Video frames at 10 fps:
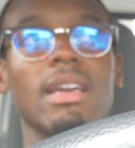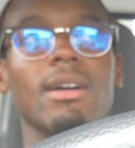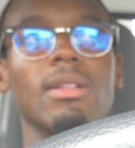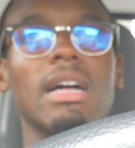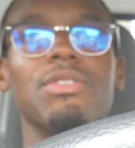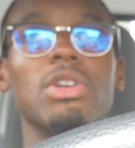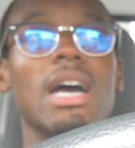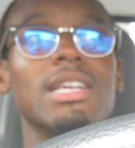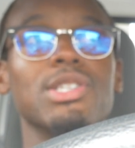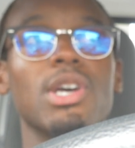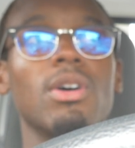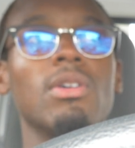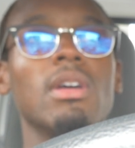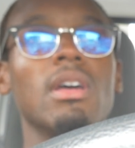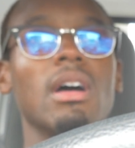Now a lot of you guys
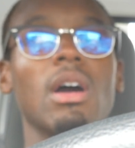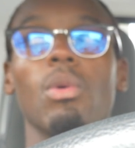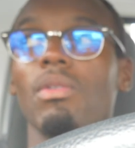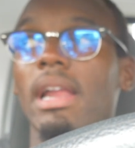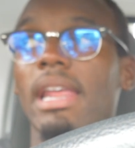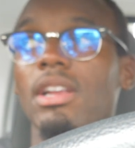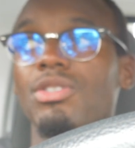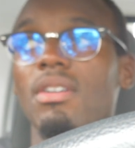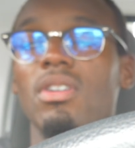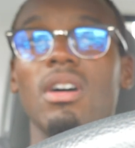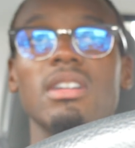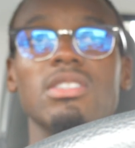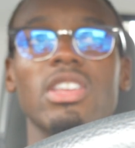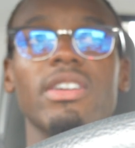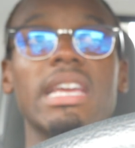know with right-hand drive
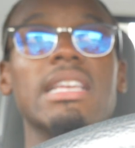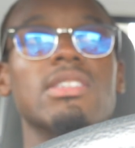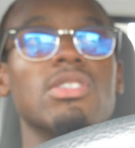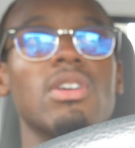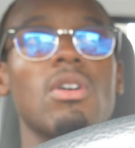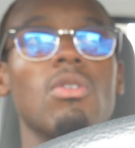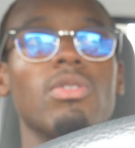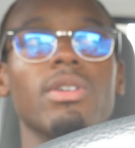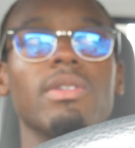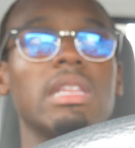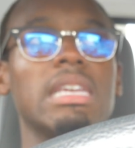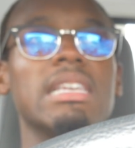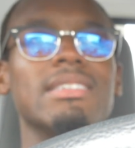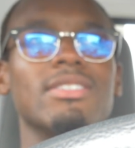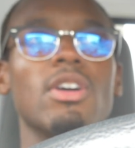cars, there really
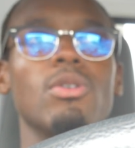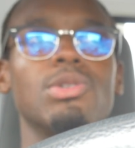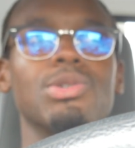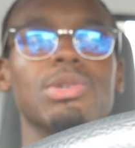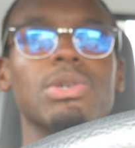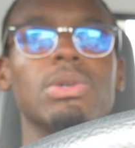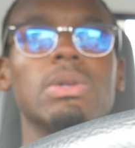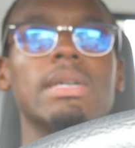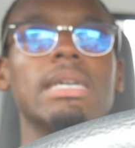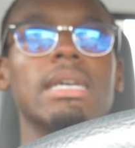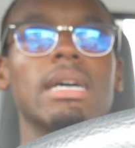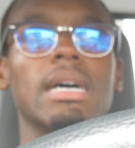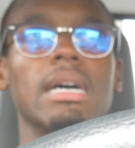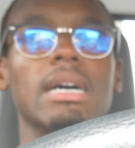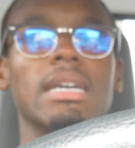is no true
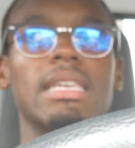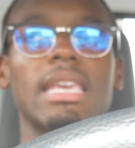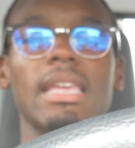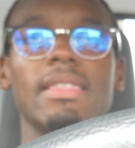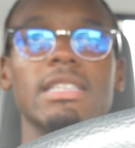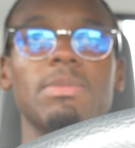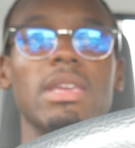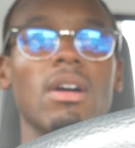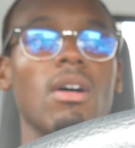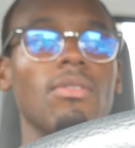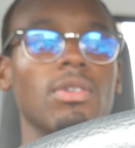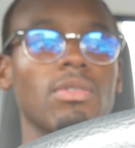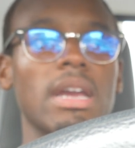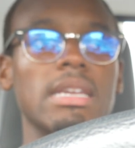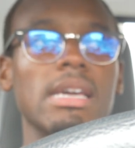kit that's being offered
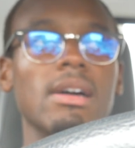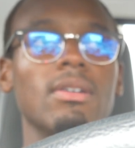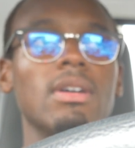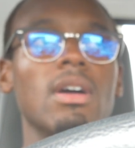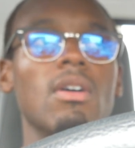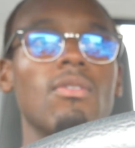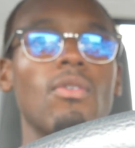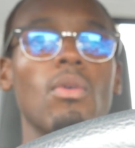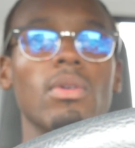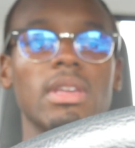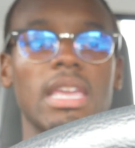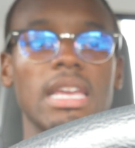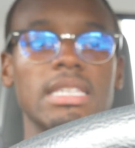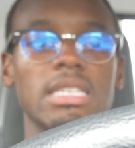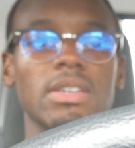right now for the
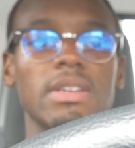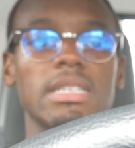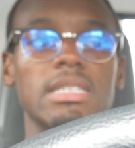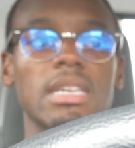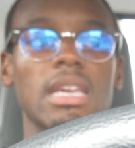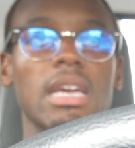K series